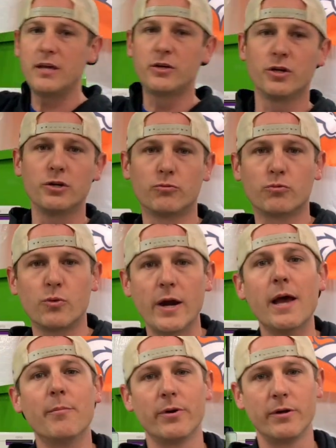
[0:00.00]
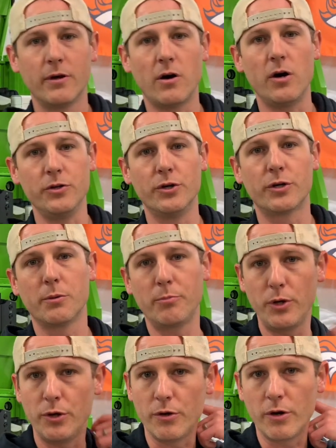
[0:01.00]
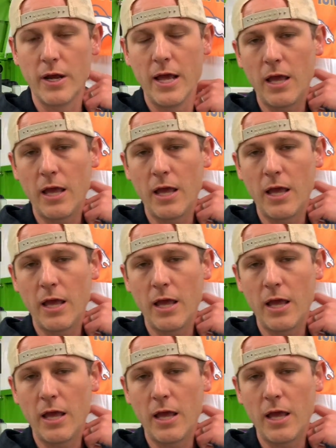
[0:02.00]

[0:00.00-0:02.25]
a good rip on your computer.